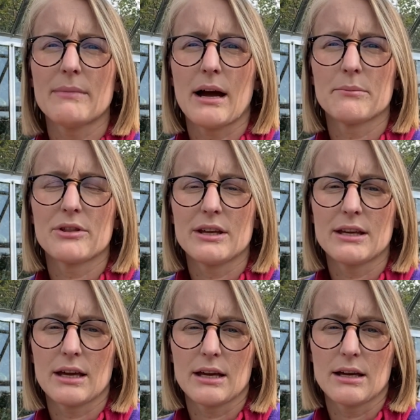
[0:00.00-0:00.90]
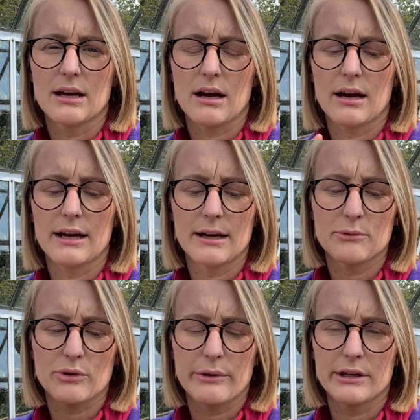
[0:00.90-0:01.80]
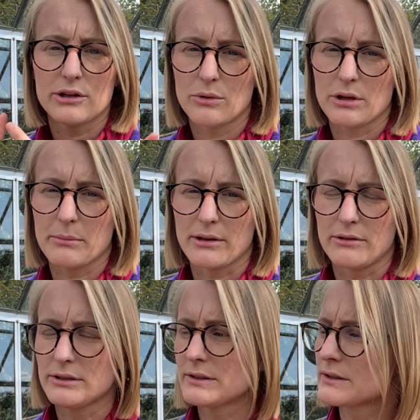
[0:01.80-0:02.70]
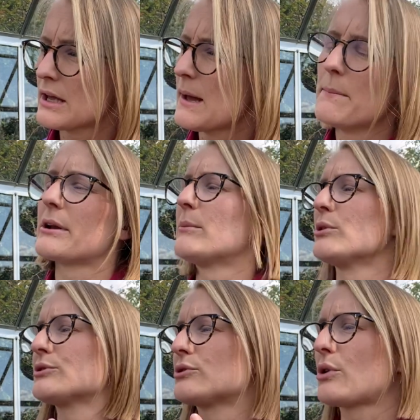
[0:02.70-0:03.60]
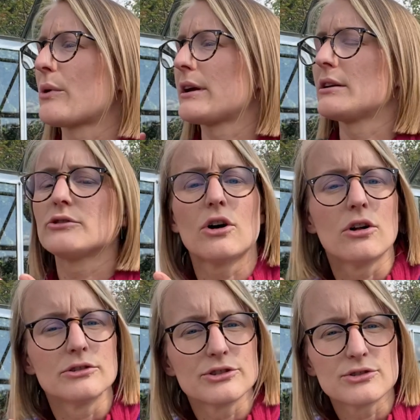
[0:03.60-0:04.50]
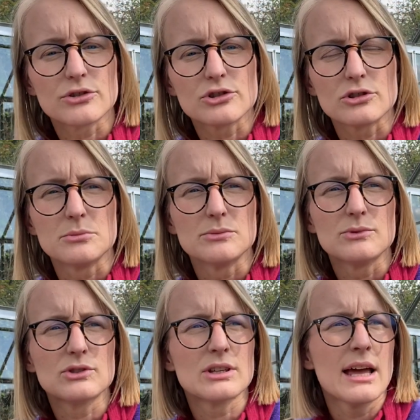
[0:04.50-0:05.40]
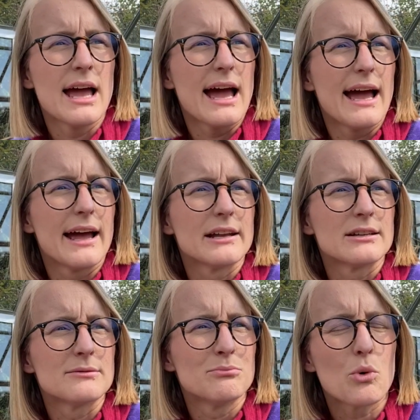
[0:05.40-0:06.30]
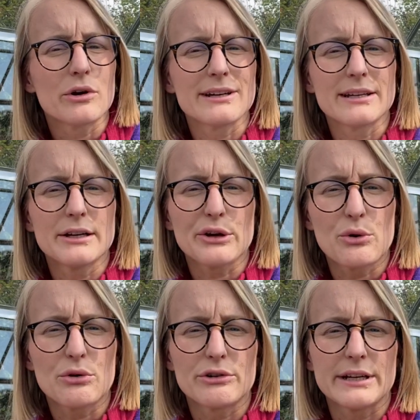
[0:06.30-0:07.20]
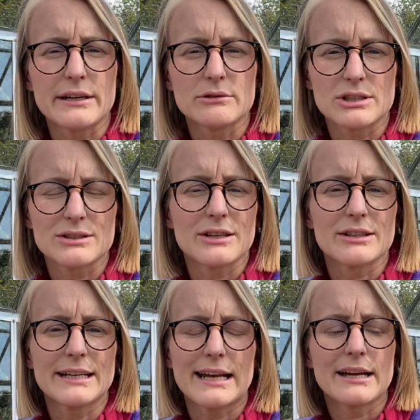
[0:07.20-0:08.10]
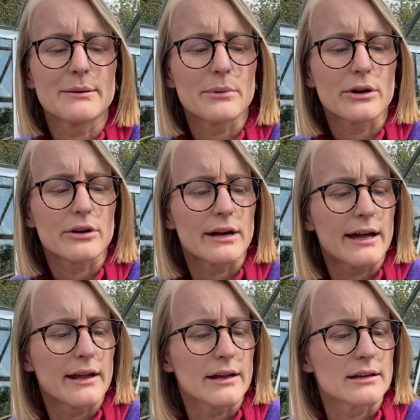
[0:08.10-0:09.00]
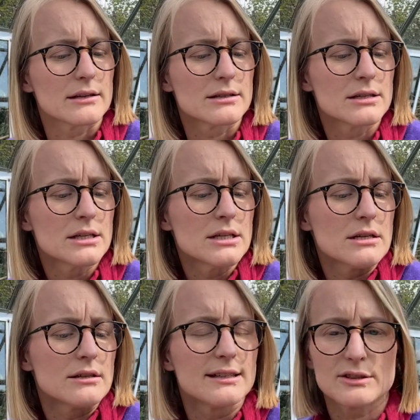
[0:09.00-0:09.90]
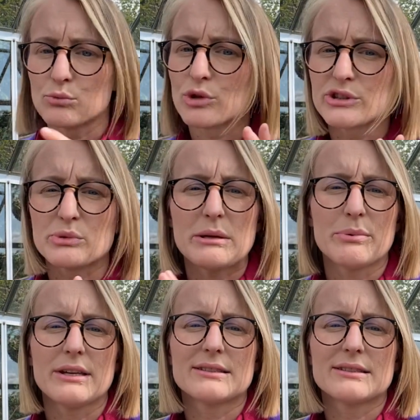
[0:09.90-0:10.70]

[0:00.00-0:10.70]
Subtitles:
I'm thinking I am growing cucamelons, but I'm also growing tall nasturtiums and morning glory, which is another climber, and there's more sweet peas